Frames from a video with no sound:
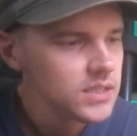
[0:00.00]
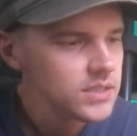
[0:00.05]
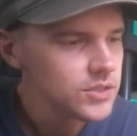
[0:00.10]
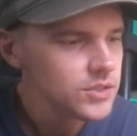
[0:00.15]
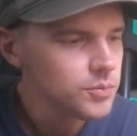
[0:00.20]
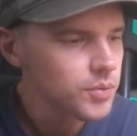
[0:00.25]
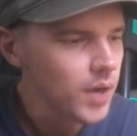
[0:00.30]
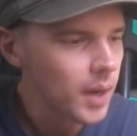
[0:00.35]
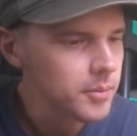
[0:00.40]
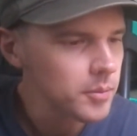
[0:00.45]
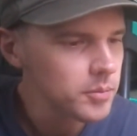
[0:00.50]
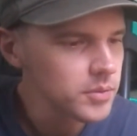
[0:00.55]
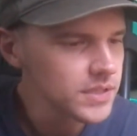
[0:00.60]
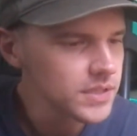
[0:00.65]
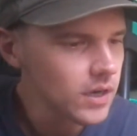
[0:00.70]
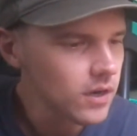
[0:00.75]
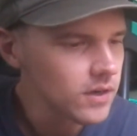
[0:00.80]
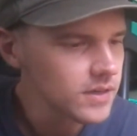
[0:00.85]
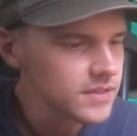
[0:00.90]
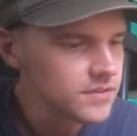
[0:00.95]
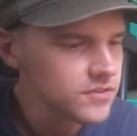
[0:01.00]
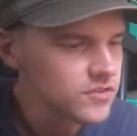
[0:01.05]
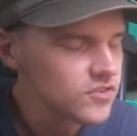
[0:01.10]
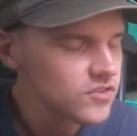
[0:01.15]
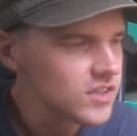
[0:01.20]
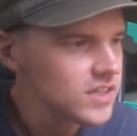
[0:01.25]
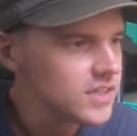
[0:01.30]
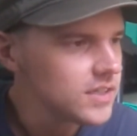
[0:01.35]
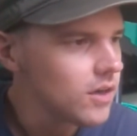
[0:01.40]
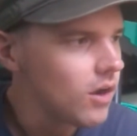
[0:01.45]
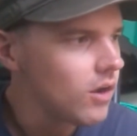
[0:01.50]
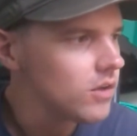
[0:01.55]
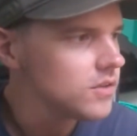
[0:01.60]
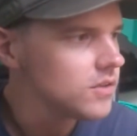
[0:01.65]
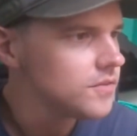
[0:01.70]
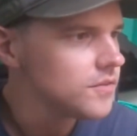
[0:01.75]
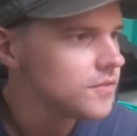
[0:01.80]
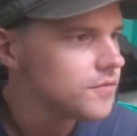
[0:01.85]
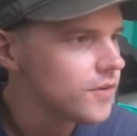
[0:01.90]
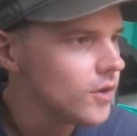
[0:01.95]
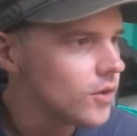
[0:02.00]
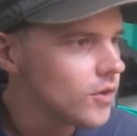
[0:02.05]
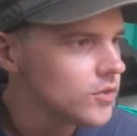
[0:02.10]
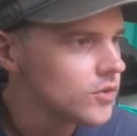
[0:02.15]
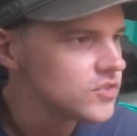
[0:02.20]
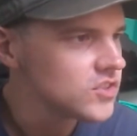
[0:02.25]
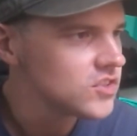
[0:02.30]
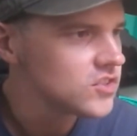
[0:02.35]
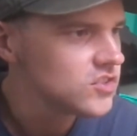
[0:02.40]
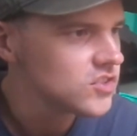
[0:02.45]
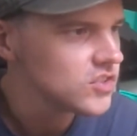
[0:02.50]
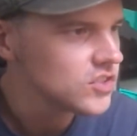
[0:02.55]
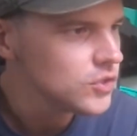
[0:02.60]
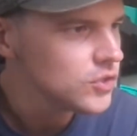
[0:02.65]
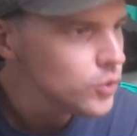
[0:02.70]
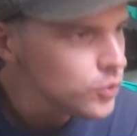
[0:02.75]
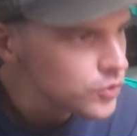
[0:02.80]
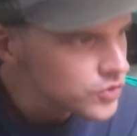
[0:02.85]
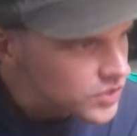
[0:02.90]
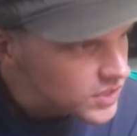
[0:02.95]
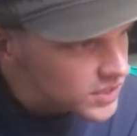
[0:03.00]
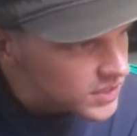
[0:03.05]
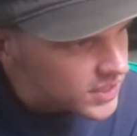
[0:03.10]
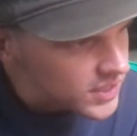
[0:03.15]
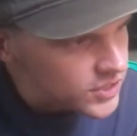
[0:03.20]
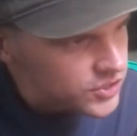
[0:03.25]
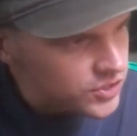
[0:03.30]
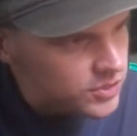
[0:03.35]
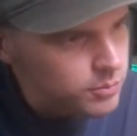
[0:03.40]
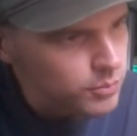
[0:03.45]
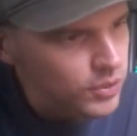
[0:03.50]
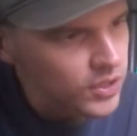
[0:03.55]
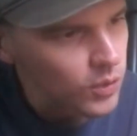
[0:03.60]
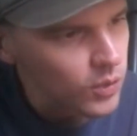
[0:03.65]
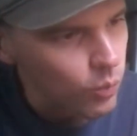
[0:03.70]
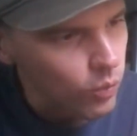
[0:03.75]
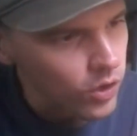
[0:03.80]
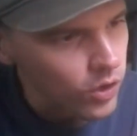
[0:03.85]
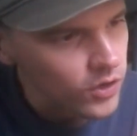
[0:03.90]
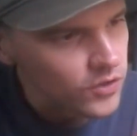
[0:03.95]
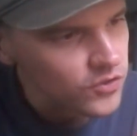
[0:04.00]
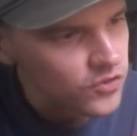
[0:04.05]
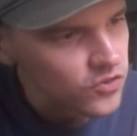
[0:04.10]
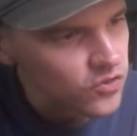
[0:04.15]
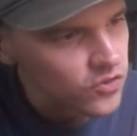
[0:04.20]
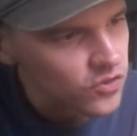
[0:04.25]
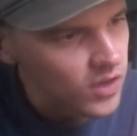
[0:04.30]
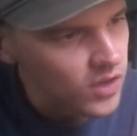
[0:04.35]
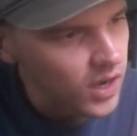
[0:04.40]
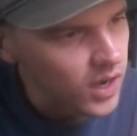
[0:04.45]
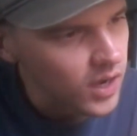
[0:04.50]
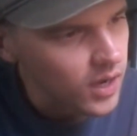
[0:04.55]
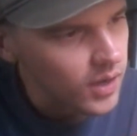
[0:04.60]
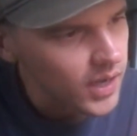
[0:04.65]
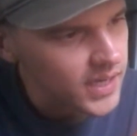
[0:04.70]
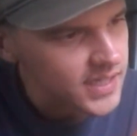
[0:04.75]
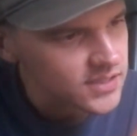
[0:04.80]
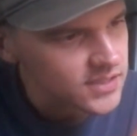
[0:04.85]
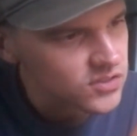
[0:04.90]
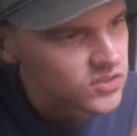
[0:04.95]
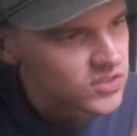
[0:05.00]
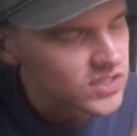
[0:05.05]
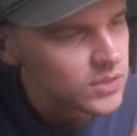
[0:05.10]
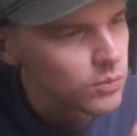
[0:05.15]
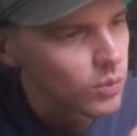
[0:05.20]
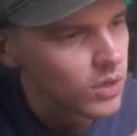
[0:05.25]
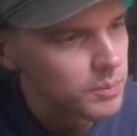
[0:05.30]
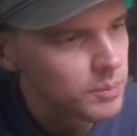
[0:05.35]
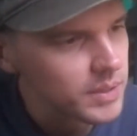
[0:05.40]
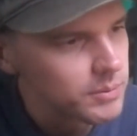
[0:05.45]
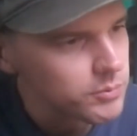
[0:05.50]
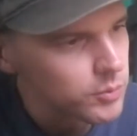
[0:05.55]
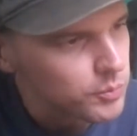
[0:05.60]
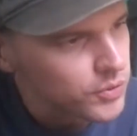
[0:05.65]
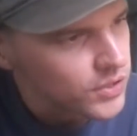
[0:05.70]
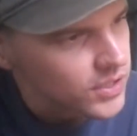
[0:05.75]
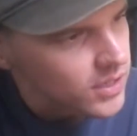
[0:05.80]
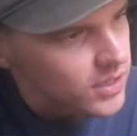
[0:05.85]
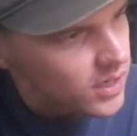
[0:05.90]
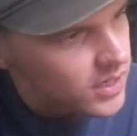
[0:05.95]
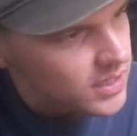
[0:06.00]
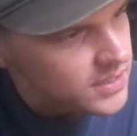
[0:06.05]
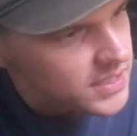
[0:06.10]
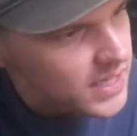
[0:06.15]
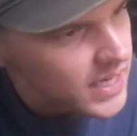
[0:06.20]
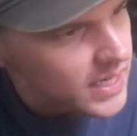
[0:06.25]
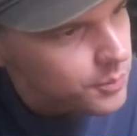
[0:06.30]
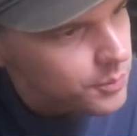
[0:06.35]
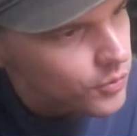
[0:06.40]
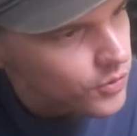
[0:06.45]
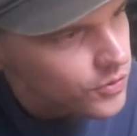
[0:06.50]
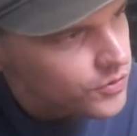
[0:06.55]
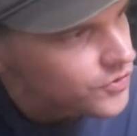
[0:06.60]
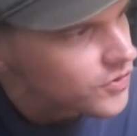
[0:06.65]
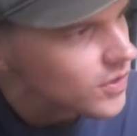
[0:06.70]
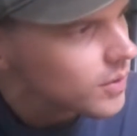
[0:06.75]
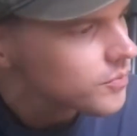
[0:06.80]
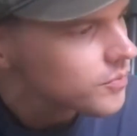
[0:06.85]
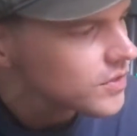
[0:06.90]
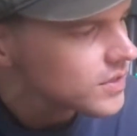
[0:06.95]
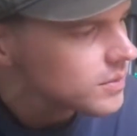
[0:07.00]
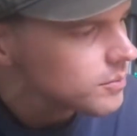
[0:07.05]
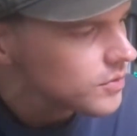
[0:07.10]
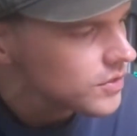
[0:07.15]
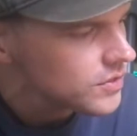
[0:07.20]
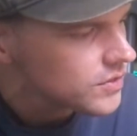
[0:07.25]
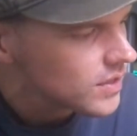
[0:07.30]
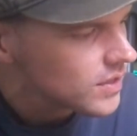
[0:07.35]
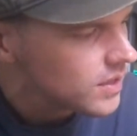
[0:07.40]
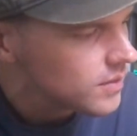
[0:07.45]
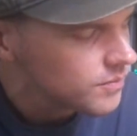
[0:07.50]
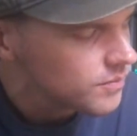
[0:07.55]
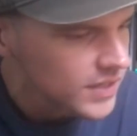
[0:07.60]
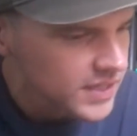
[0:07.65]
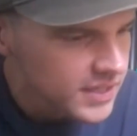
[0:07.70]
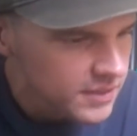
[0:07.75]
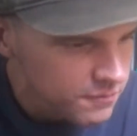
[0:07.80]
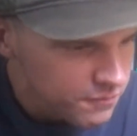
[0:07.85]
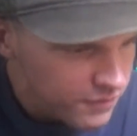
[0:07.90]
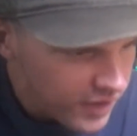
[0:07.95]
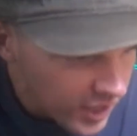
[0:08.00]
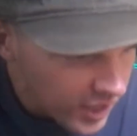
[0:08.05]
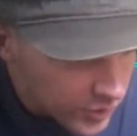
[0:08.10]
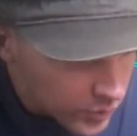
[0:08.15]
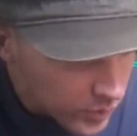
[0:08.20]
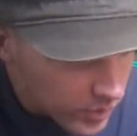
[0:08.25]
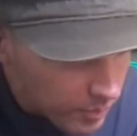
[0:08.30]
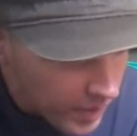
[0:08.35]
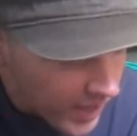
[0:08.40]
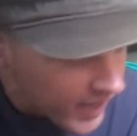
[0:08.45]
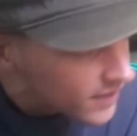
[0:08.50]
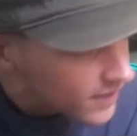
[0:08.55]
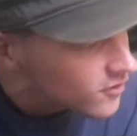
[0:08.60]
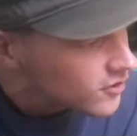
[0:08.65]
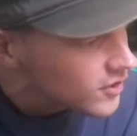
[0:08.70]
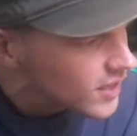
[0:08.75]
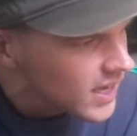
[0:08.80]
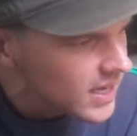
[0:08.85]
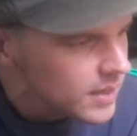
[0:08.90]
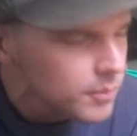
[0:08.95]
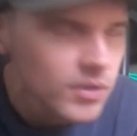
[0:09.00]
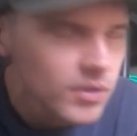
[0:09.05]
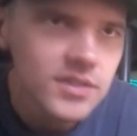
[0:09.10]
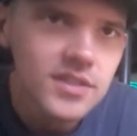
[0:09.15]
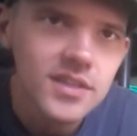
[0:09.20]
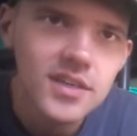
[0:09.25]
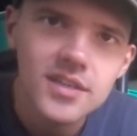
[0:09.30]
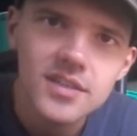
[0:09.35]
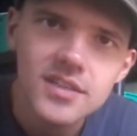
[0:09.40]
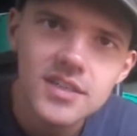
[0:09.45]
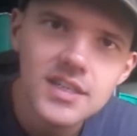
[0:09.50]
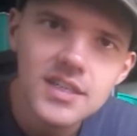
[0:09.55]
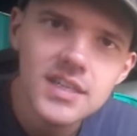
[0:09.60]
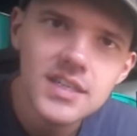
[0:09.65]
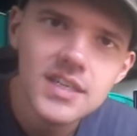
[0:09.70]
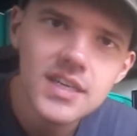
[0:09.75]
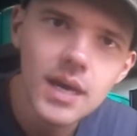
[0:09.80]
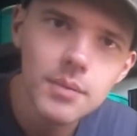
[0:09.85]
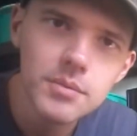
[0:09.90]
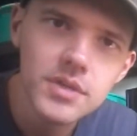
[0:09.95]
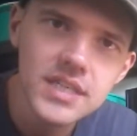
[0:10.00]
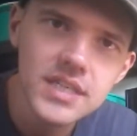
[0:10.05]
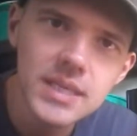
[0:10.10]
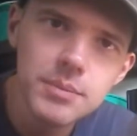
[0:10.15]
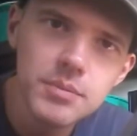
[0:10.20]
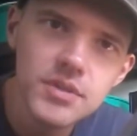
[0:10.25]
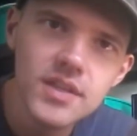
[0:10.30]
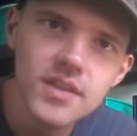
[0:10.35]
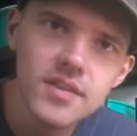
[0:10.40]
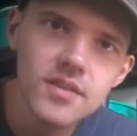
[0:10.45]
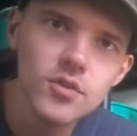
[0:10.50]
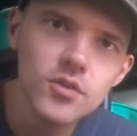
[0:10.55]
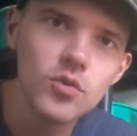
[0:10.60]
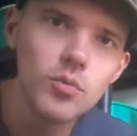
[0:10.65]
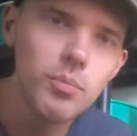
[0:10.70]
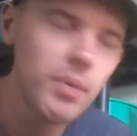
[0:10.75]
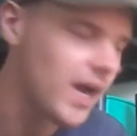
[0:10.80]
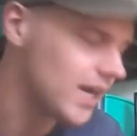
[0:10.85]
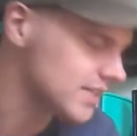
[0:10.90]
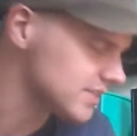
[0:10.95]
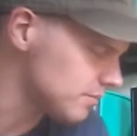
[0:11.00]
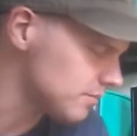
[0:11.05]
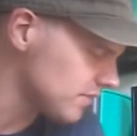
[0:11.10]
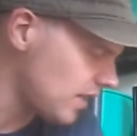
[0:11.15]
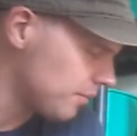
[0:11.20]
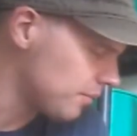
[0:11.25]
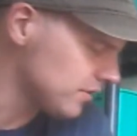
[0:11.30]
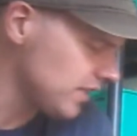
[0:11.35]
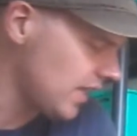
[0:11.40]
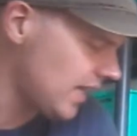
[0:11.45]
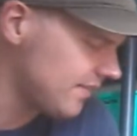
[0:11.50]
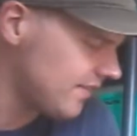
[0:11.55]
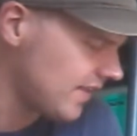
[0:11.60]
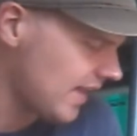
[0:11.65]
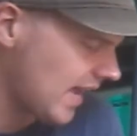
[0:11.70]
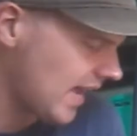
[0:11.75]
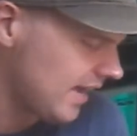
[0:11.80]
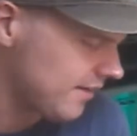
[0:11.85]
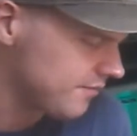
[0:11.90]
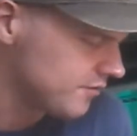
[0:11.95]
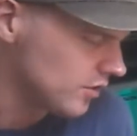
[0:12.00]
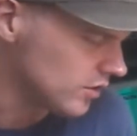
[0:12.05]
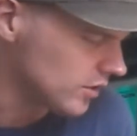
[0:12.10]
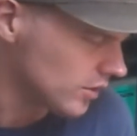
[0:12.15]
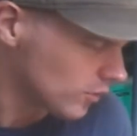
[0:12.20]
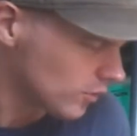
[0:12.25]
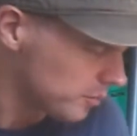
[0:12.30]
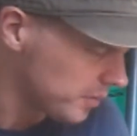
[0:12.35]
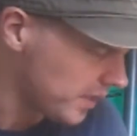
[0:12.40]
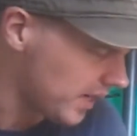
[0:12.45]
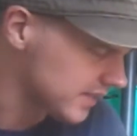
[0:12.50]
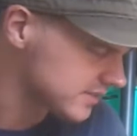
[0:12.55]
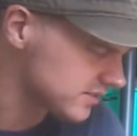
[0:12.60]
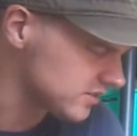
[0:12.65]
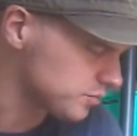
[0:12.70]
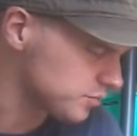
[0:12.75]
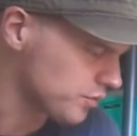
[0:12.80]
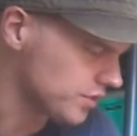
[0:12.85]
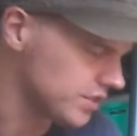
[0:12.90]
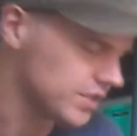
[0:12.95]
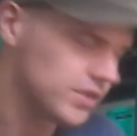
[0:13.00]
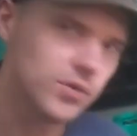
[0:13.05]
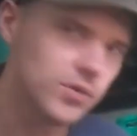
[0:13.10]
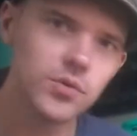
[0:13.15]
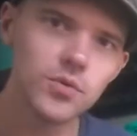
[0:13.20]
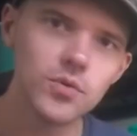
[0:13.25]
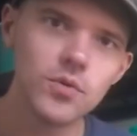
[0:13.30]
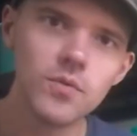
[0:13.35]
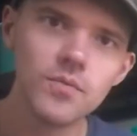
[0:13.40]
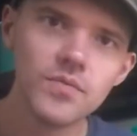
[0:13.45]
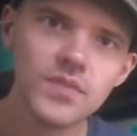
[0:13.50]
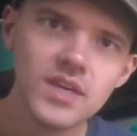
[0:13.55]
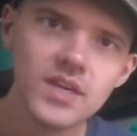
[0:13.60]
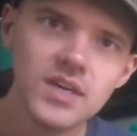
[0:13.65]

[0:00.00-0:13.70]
You probably already seen all of the photos. This is in used condition, but it works. I can see where people put it on a table or something, but they didn't value it back in the day. But I'm going to keep it in a little box. I'm glad to have the little box. It's pretty cool.